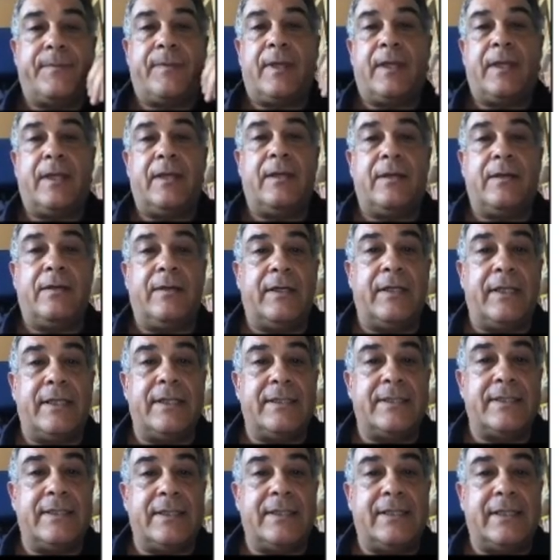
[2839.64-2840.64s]

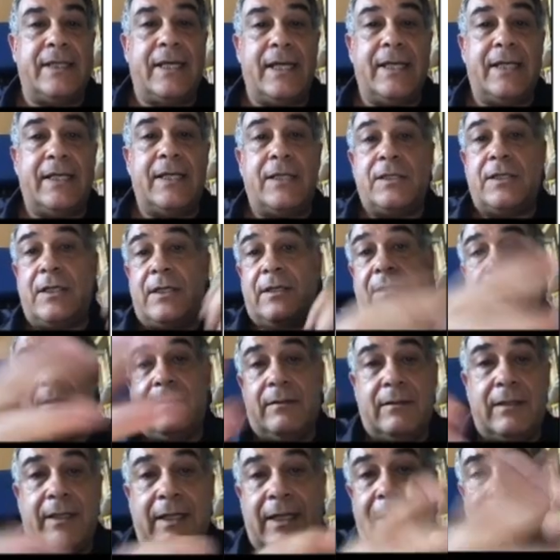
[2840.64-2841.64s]
increase the energy
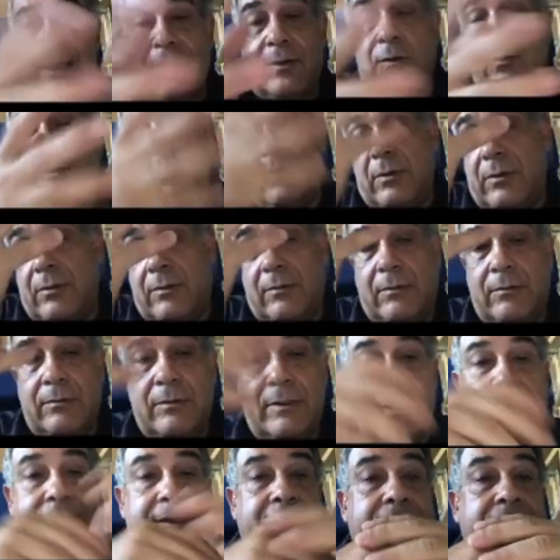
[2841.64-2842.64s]
or
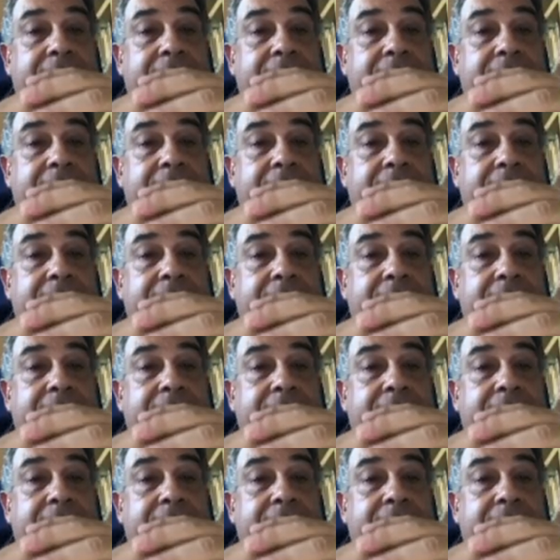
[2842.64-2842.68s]
let it